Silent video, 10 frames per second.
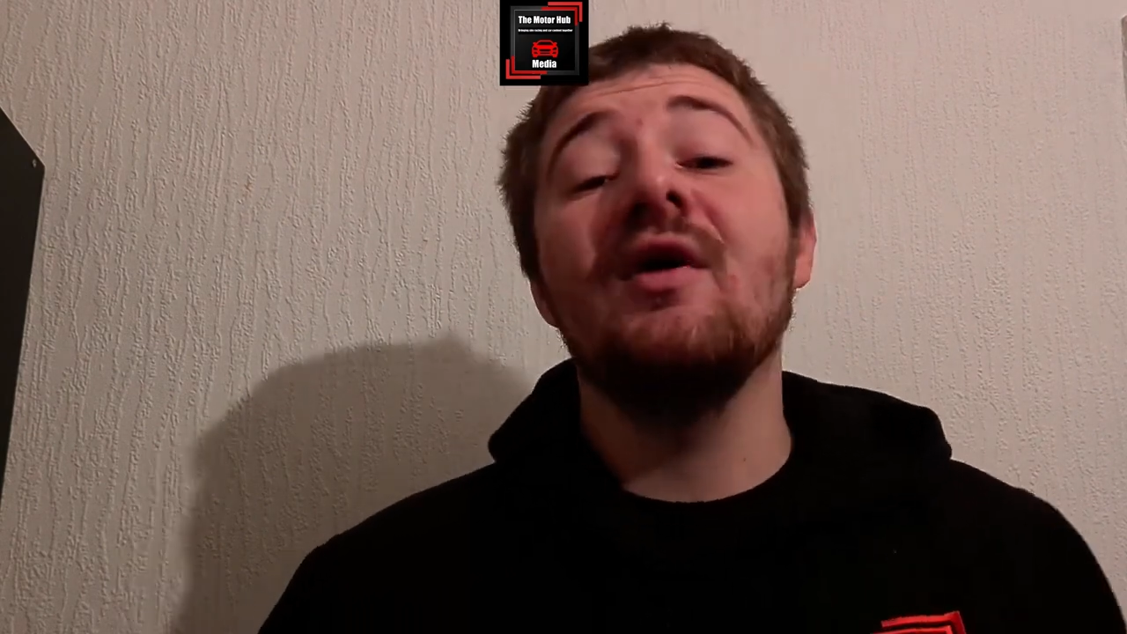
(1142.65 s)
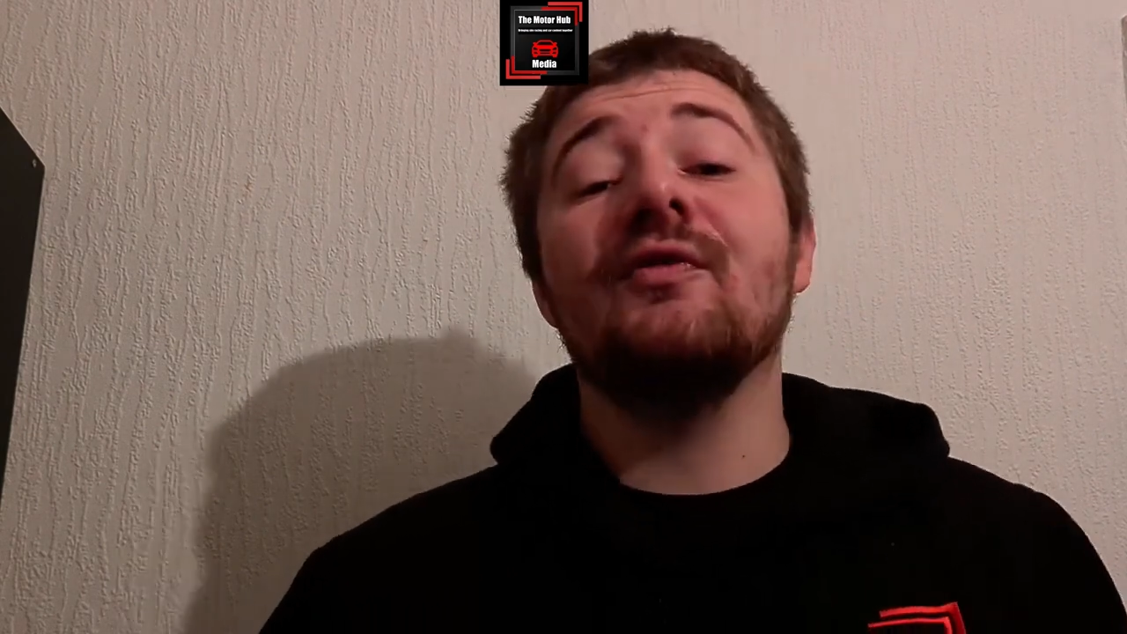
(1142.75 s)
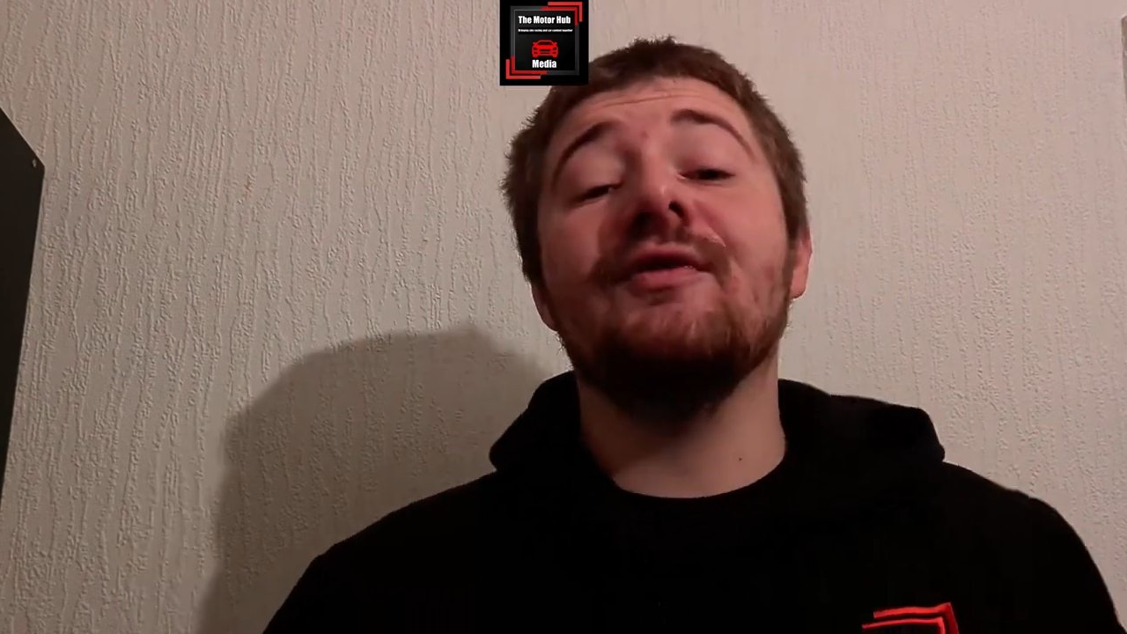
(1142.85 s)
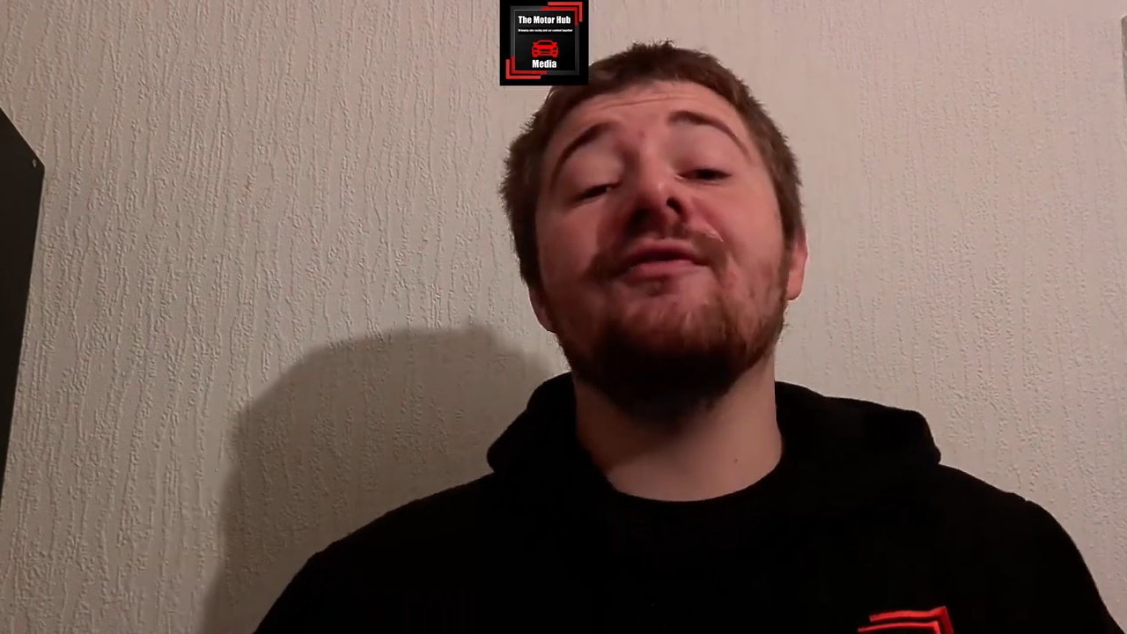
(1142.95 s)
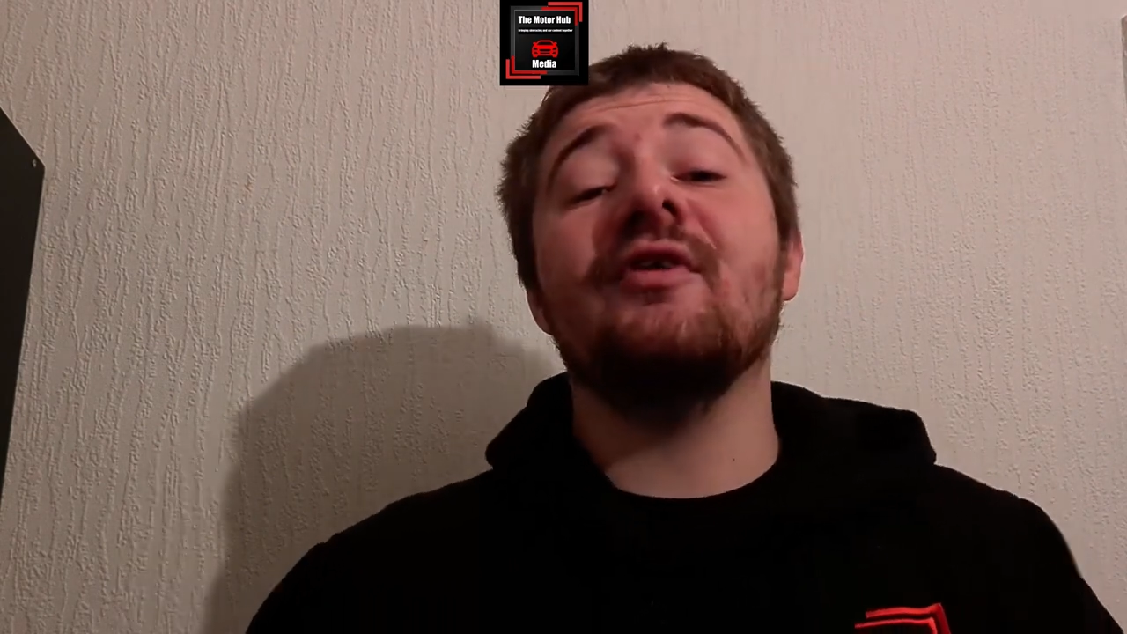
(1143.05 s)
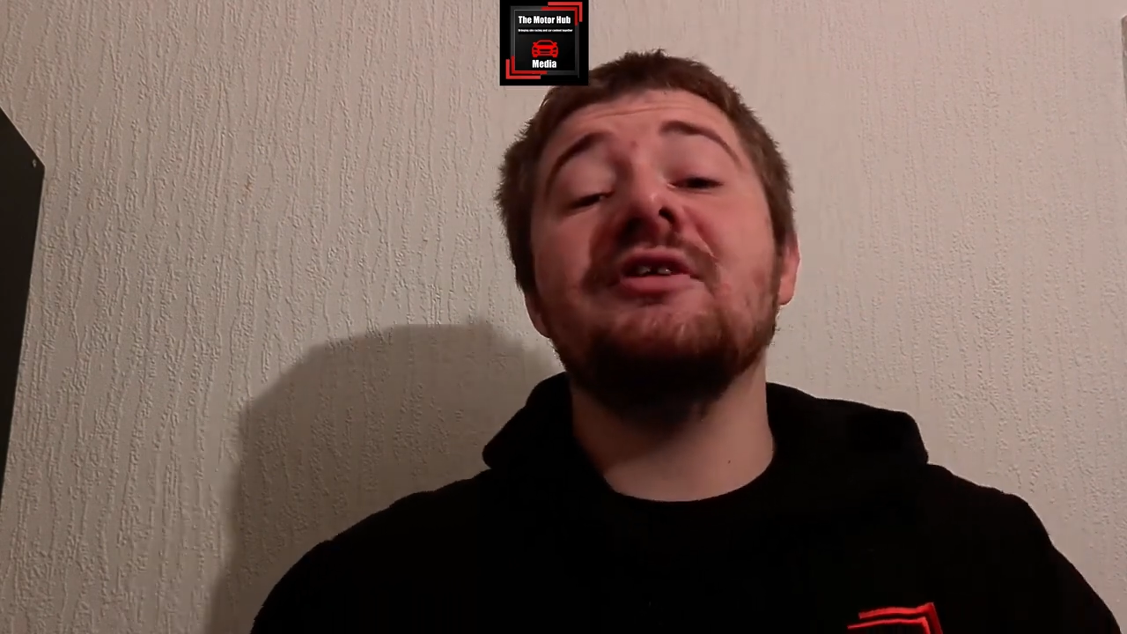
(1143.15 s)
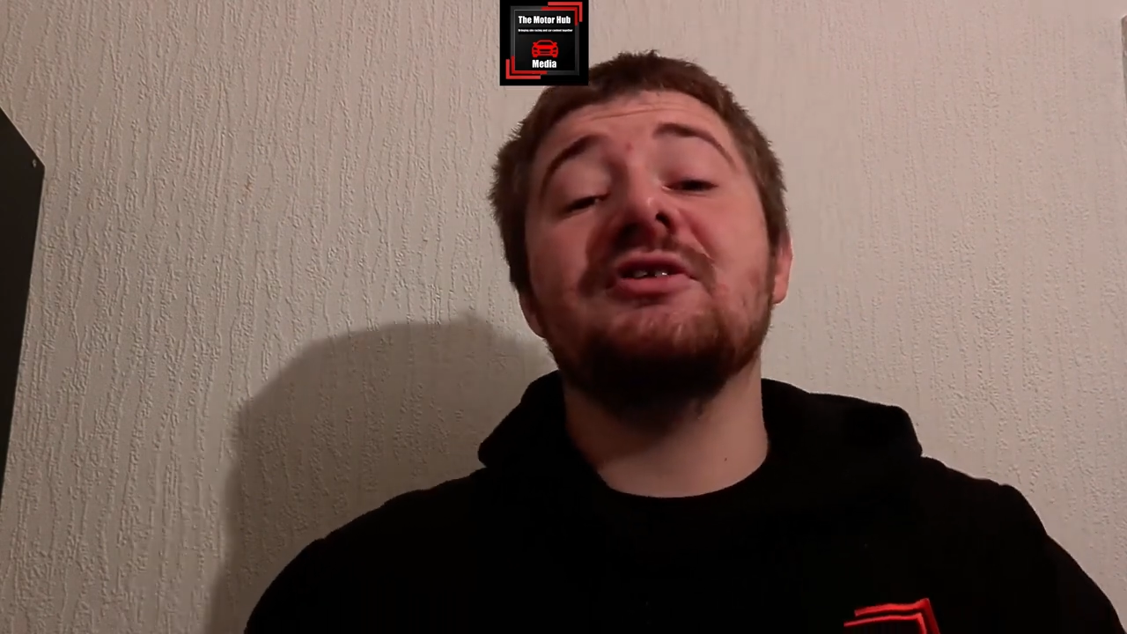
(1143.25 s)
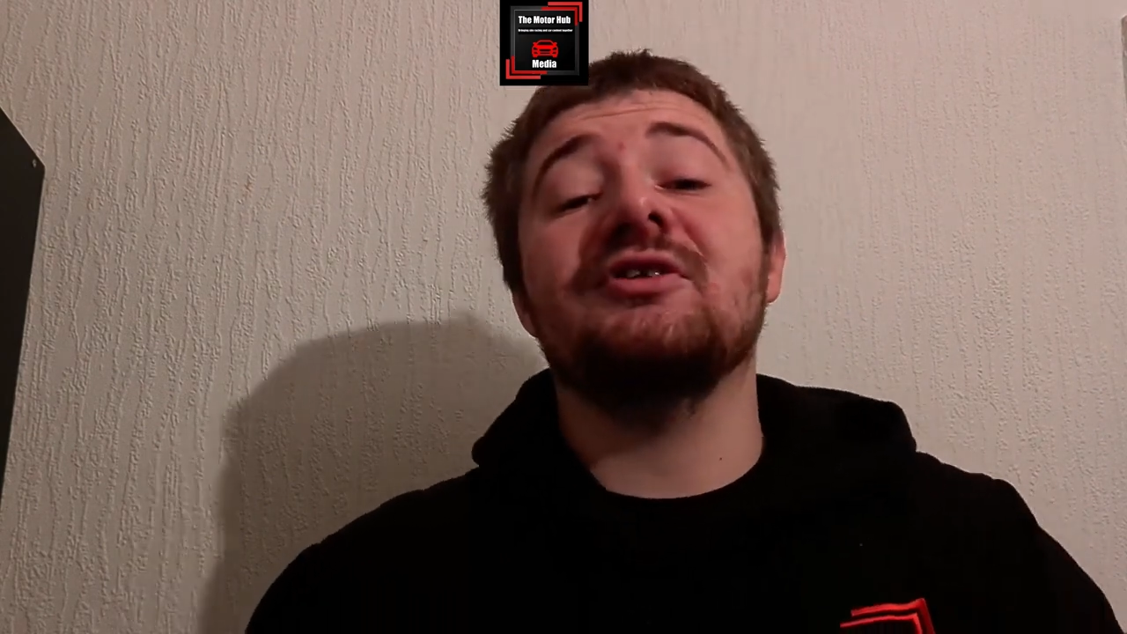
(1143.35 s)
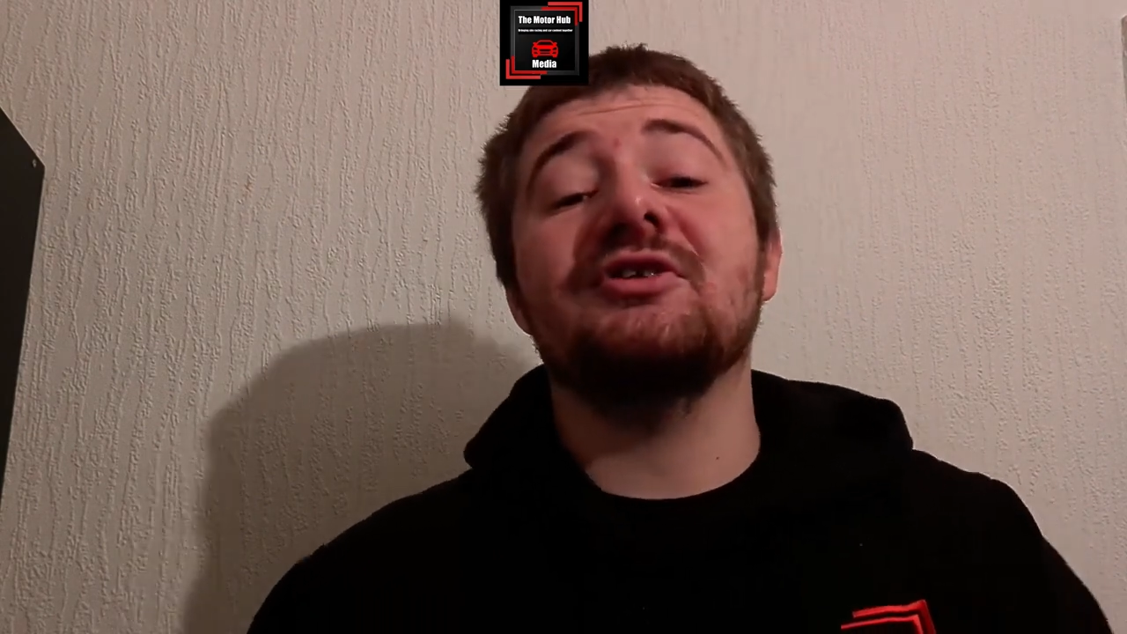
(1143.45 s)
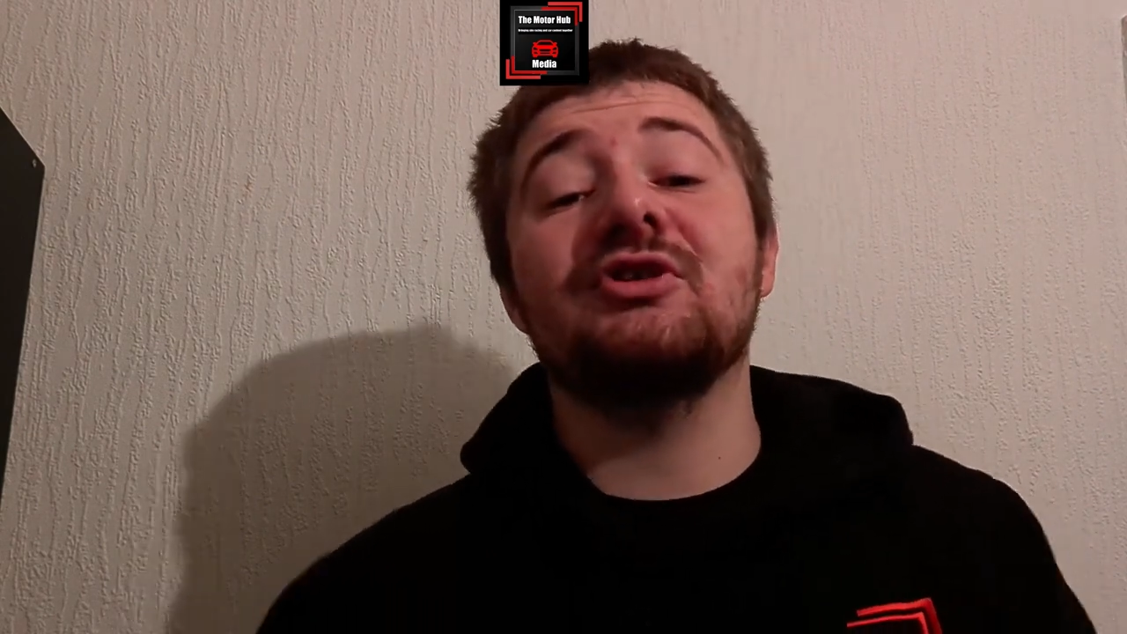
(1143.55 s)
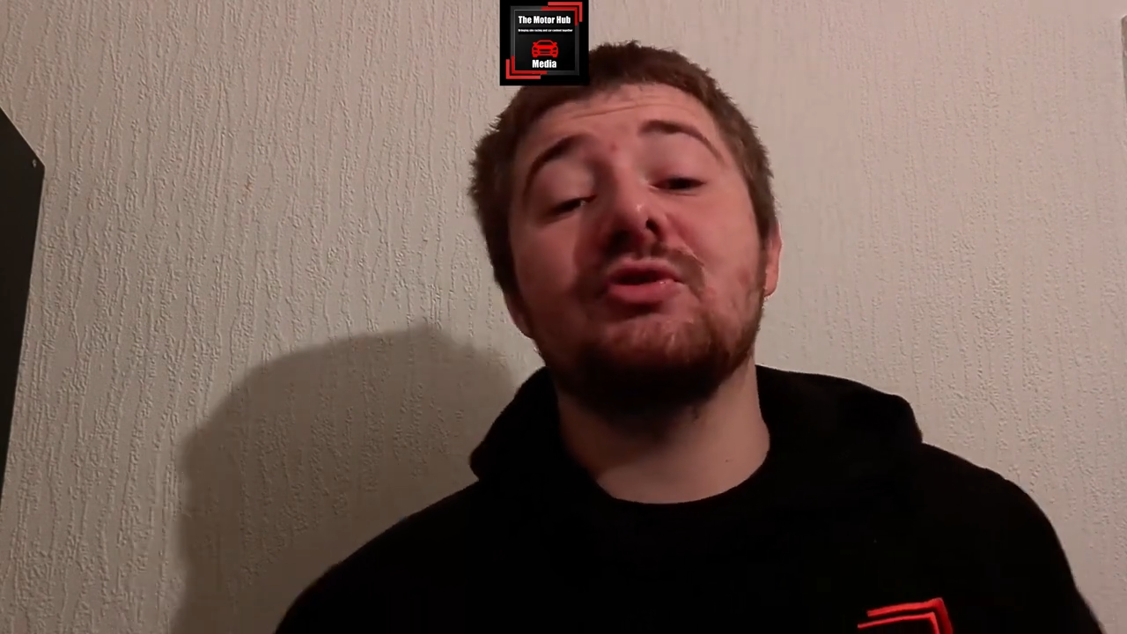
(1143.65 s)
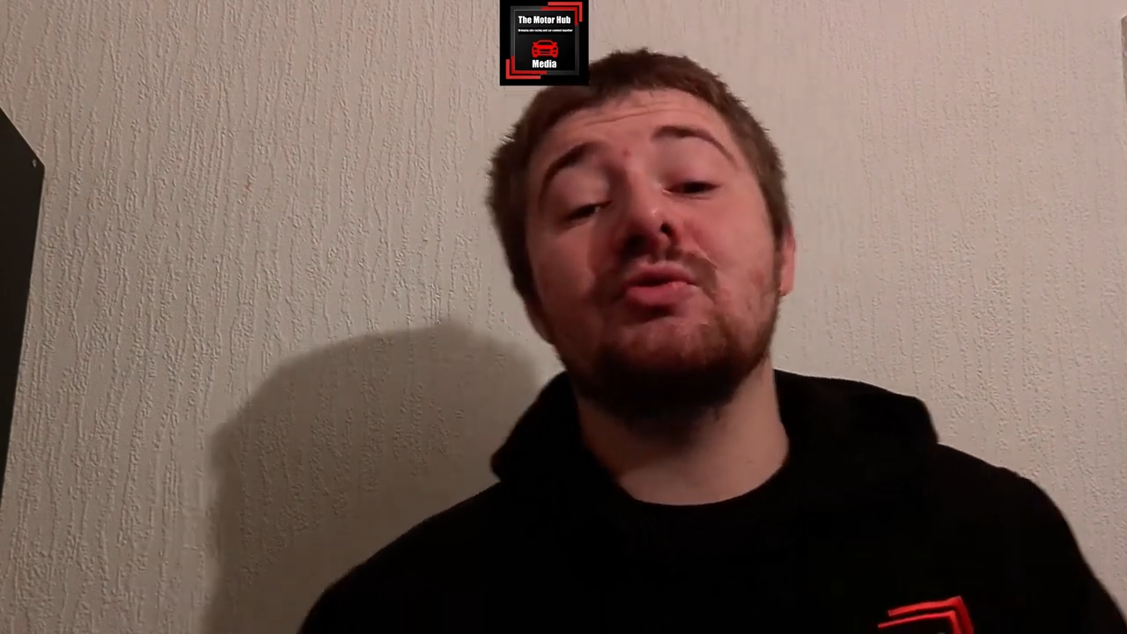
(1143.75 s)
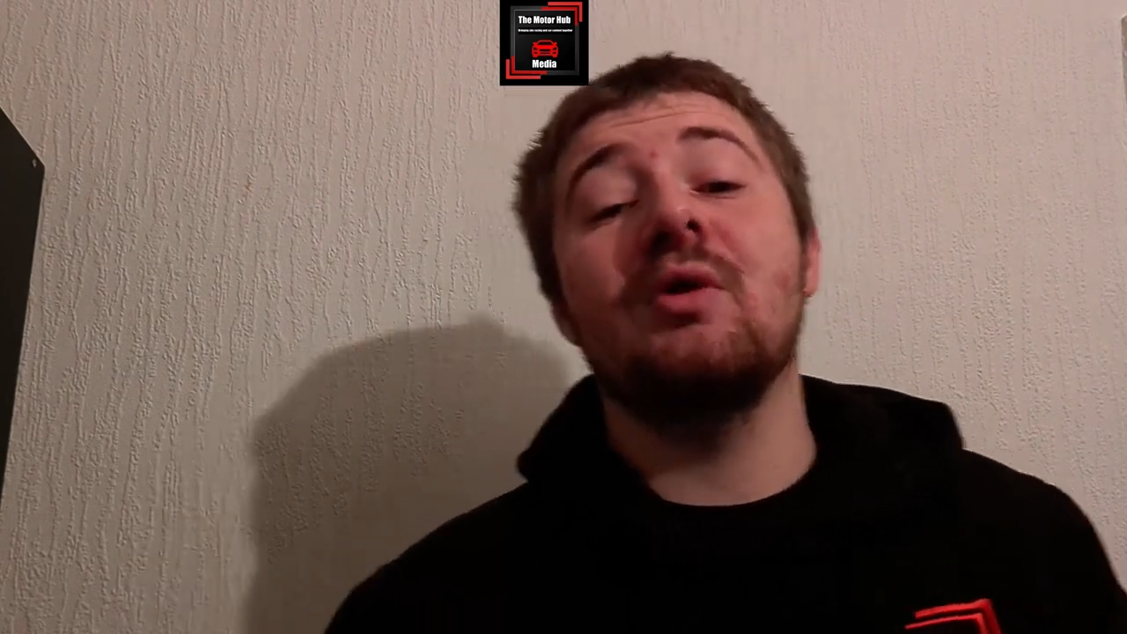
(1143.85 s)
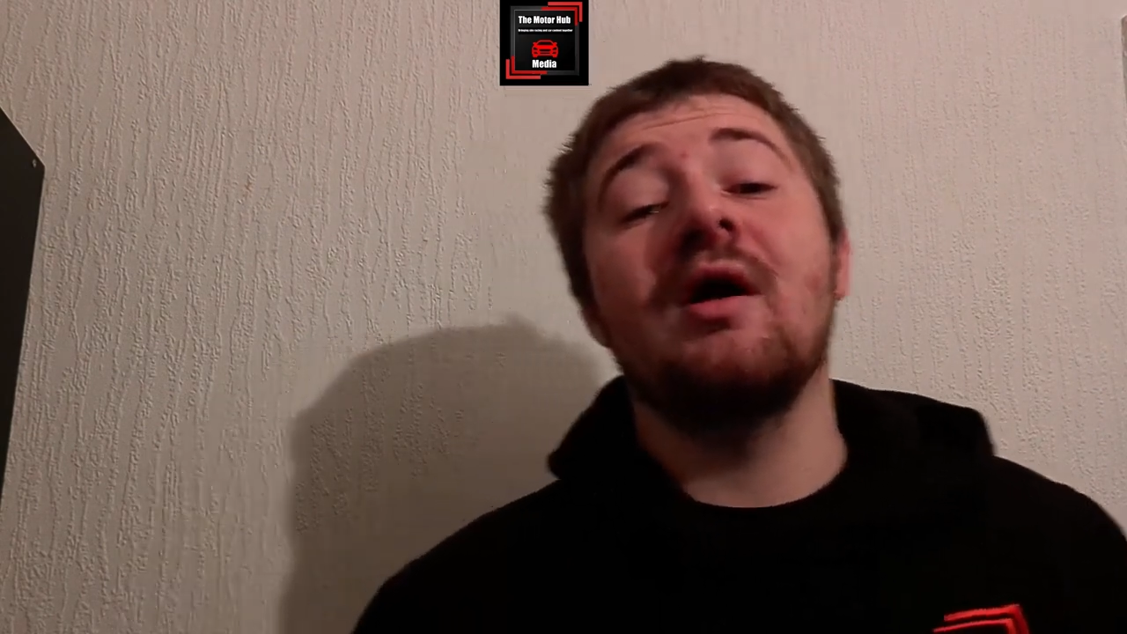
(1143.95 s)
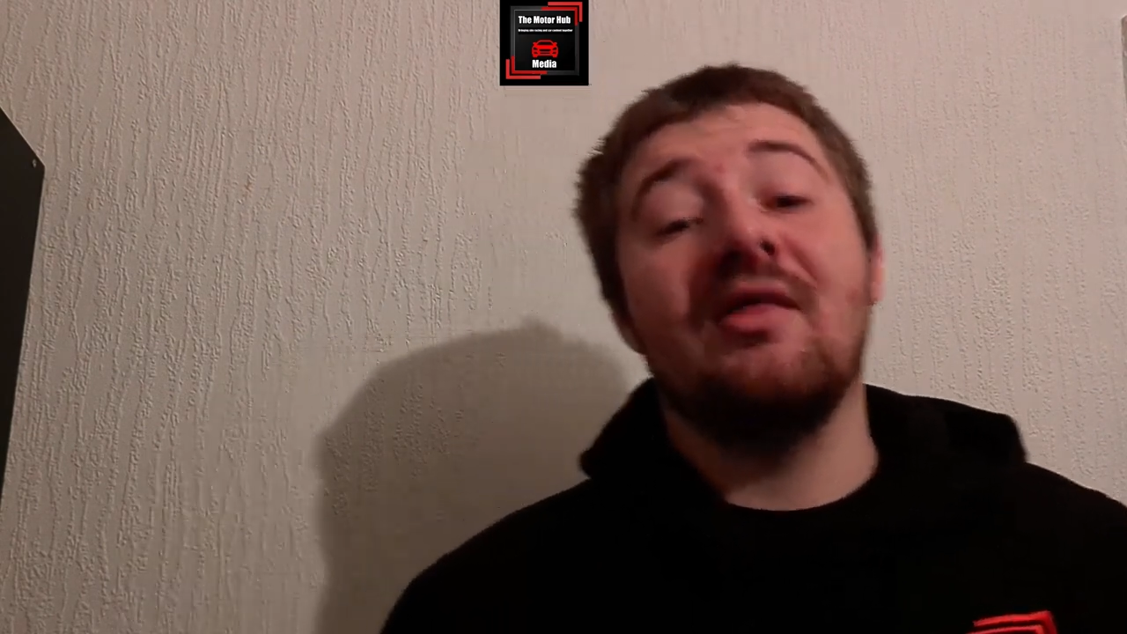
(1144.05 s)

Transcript: for inviting us to